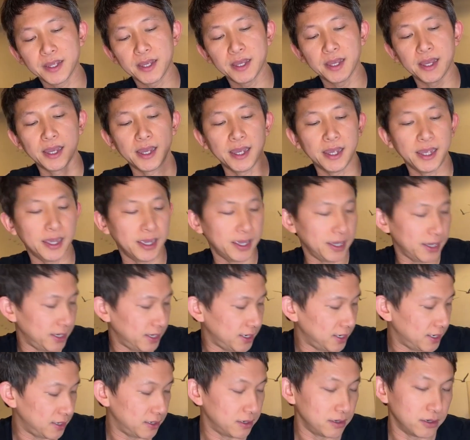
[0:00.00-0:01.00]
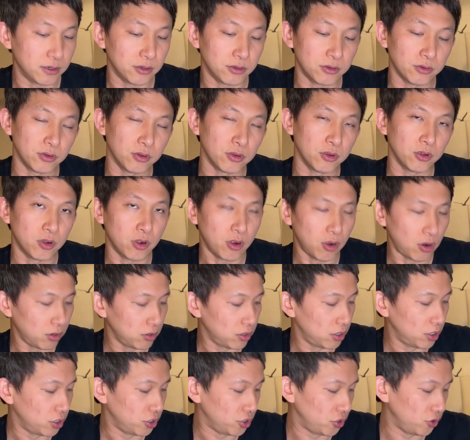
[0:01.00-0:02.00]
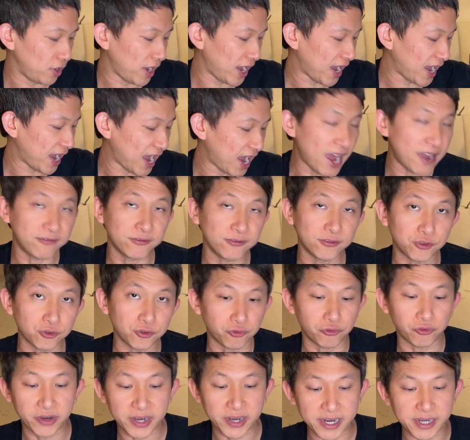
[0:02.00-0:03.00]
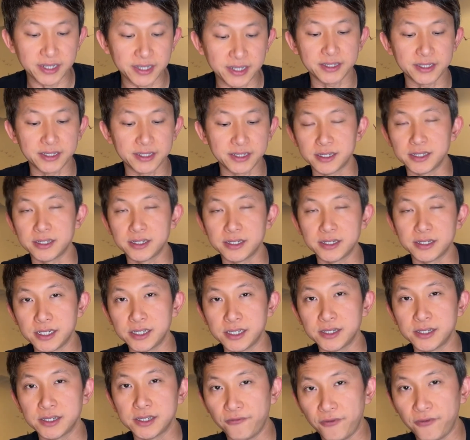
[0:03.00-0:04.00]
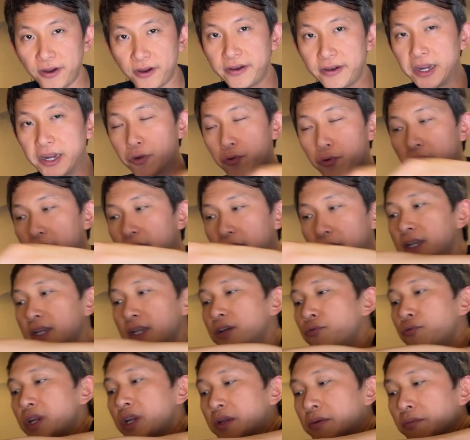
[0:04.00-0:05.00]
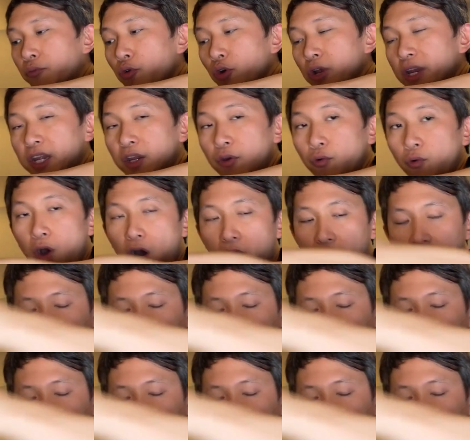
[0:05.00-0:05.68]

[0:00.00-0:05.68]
And you have to rinse this tea very quickly with boiling water.